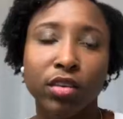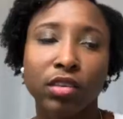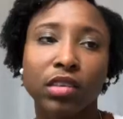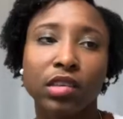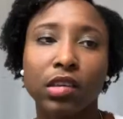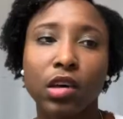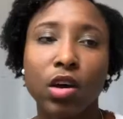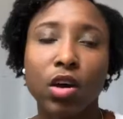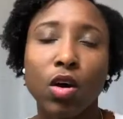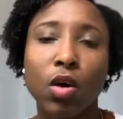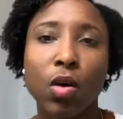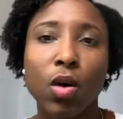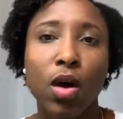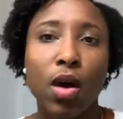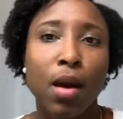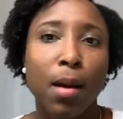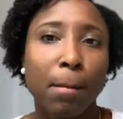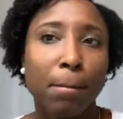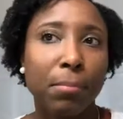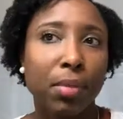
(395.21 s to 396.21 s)
So,
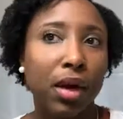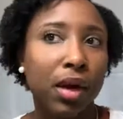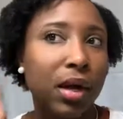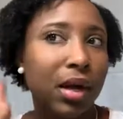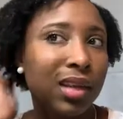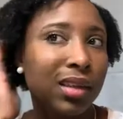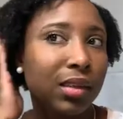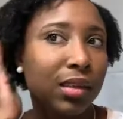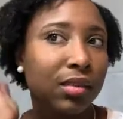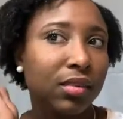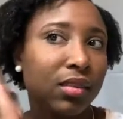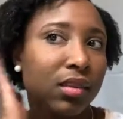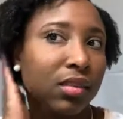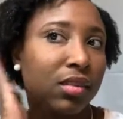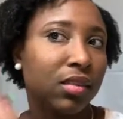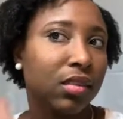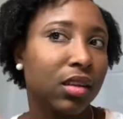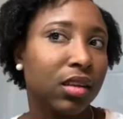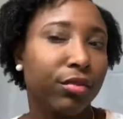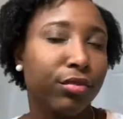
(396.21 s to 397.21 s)
but this
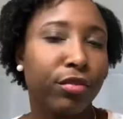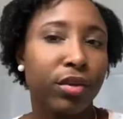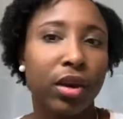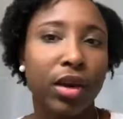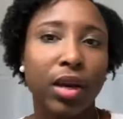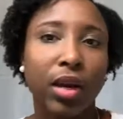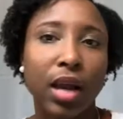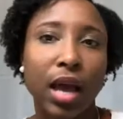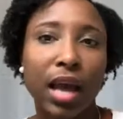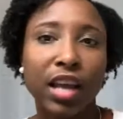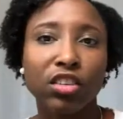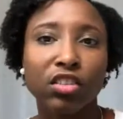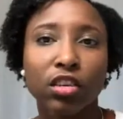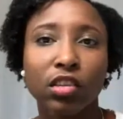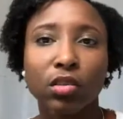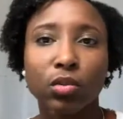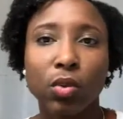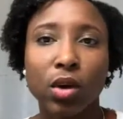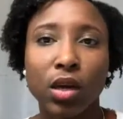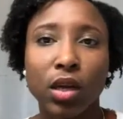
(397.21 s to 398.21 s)
is different. I
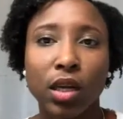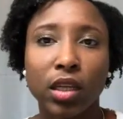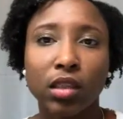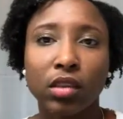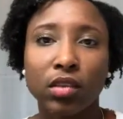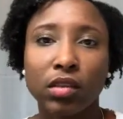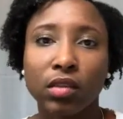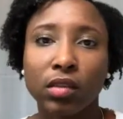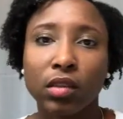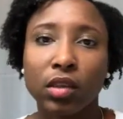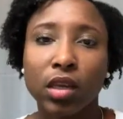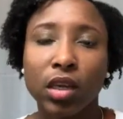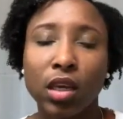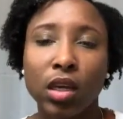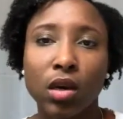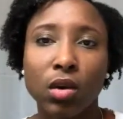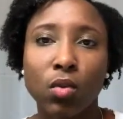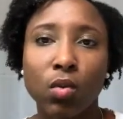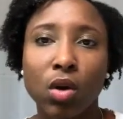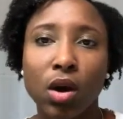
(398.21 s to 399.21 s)
just wanted to
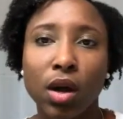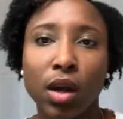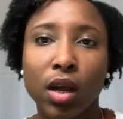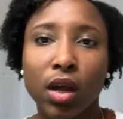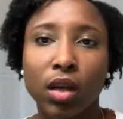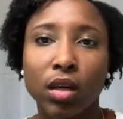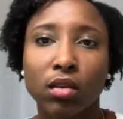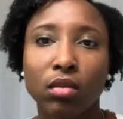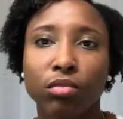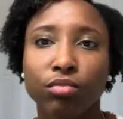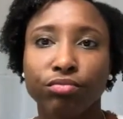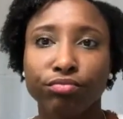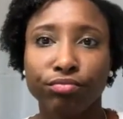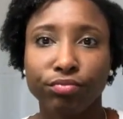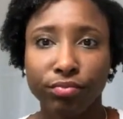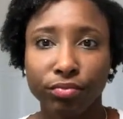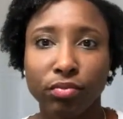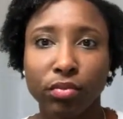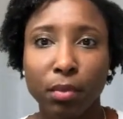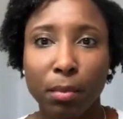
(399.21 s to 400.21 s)
see what
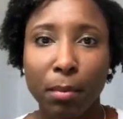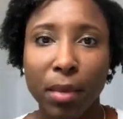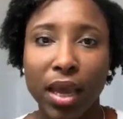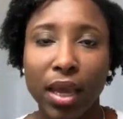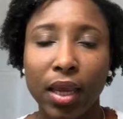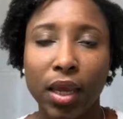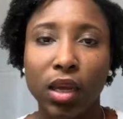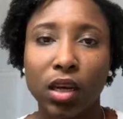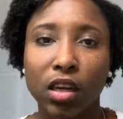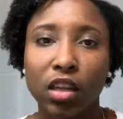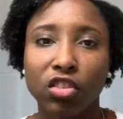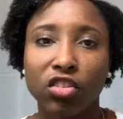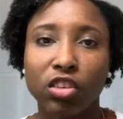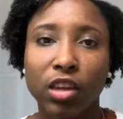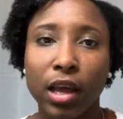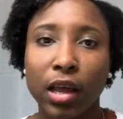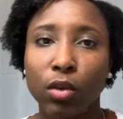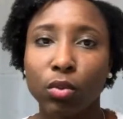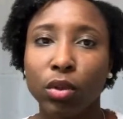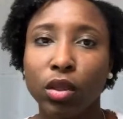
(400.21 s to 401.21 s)
making the
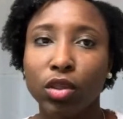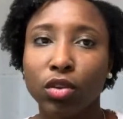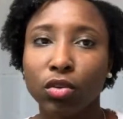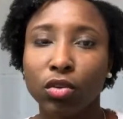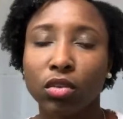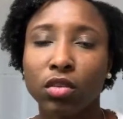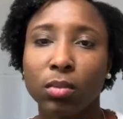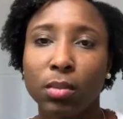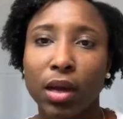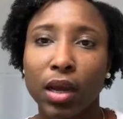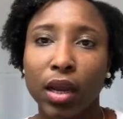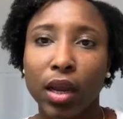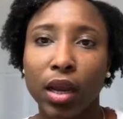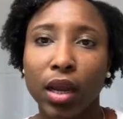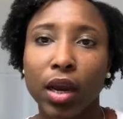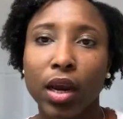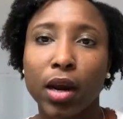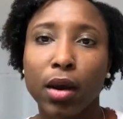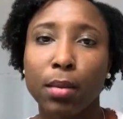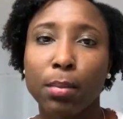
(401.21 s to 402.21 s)
gel would do to my
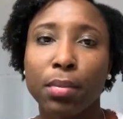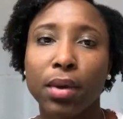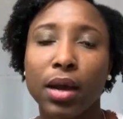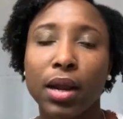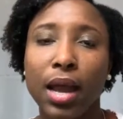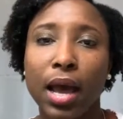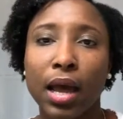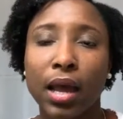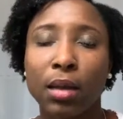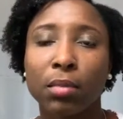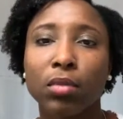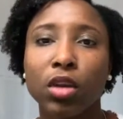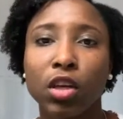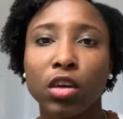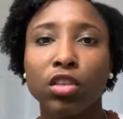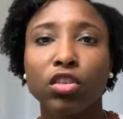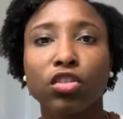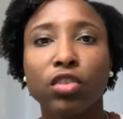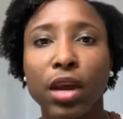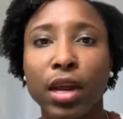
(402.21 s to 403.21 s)
hair, but I'm
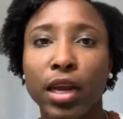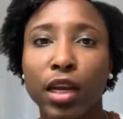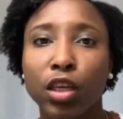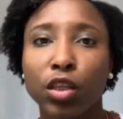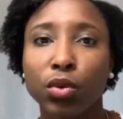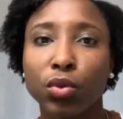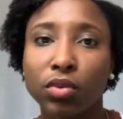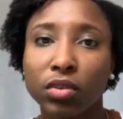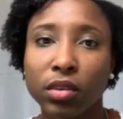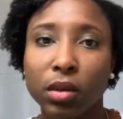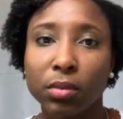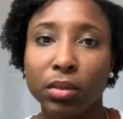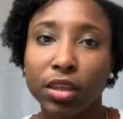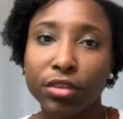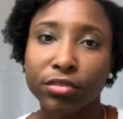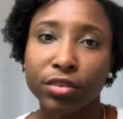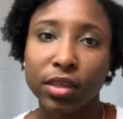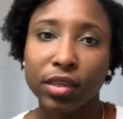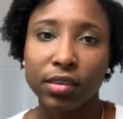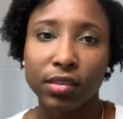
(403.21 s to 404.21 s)
gonna try and do some
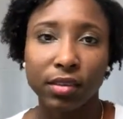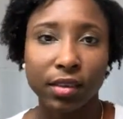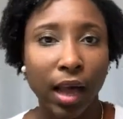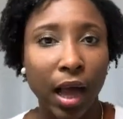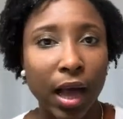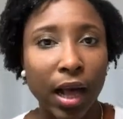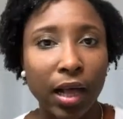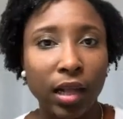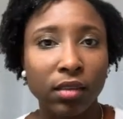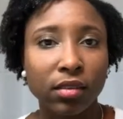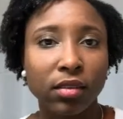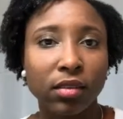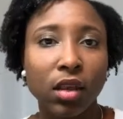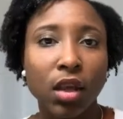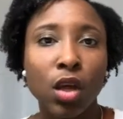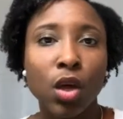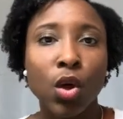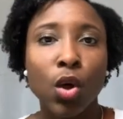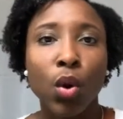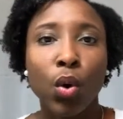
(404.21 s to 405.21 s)
different styles
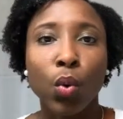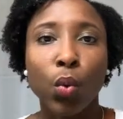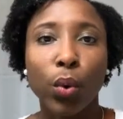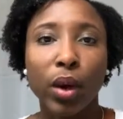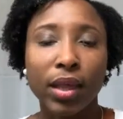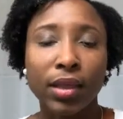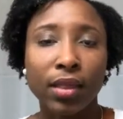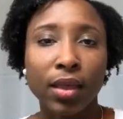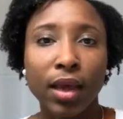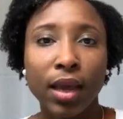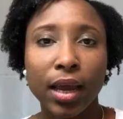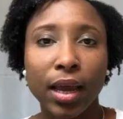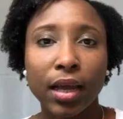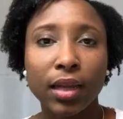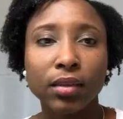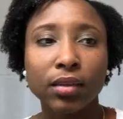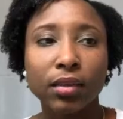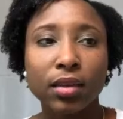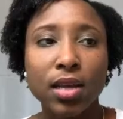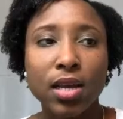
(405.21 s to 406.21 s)
with
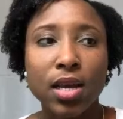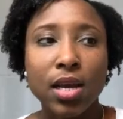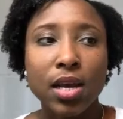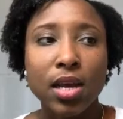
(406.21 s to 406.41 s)
it.